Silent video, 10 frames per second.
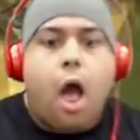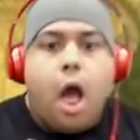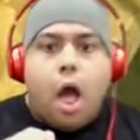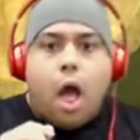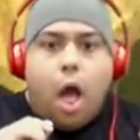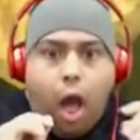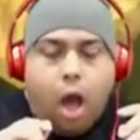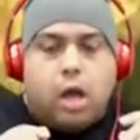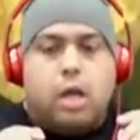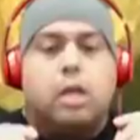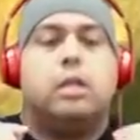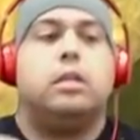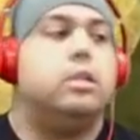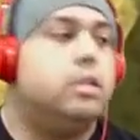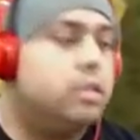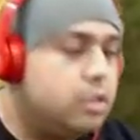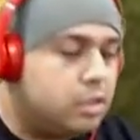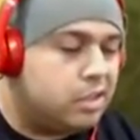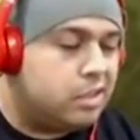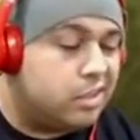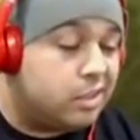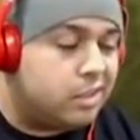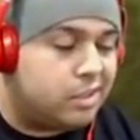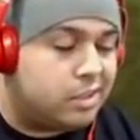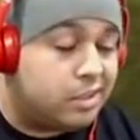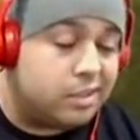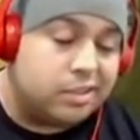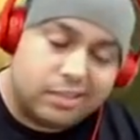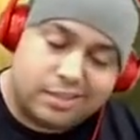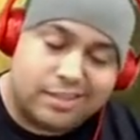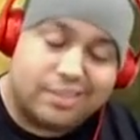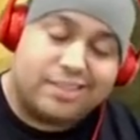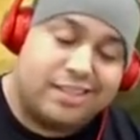(silence)